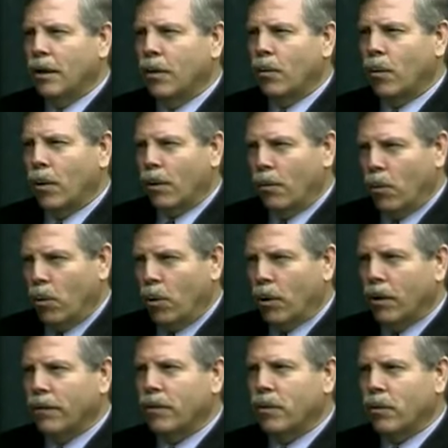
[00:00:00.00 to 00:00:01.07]
were more
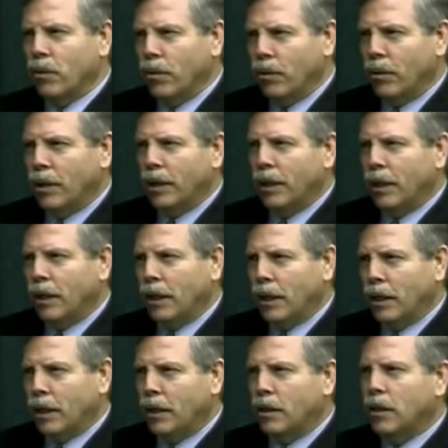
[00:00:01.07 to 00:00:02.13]
of the ruling
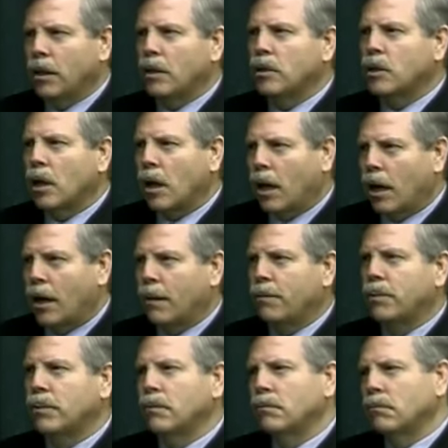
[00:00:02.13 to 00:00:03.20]
elite, the
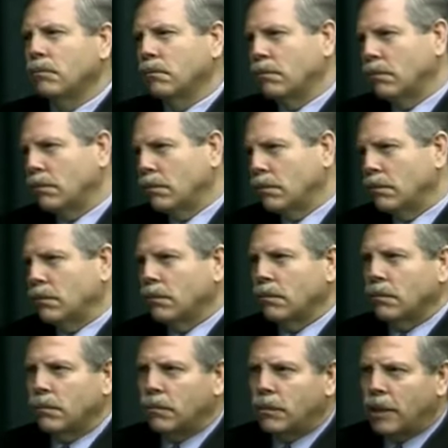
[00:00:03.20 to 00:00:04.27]
top
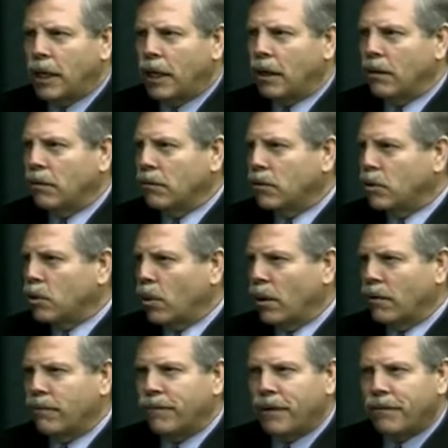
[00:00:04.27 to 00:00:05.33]
10,
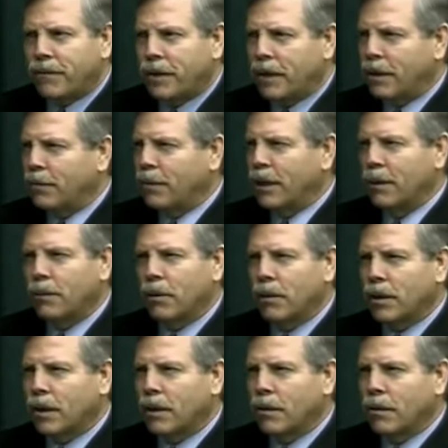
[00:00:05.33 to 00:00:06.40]
12, 15 people
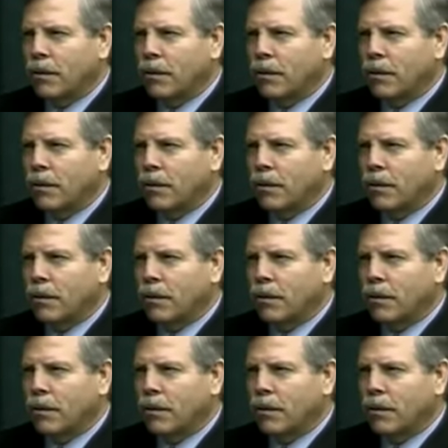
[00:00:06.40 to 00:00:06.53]
then?